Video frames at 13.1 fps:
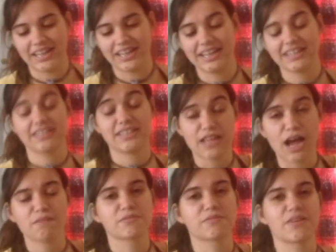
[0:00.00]
it
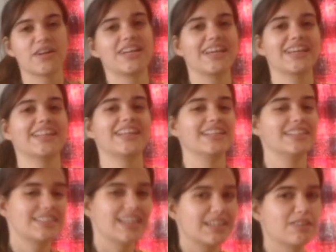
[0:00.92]
stops raining and then the
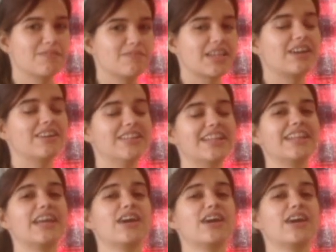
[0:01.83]
sun comes out and then they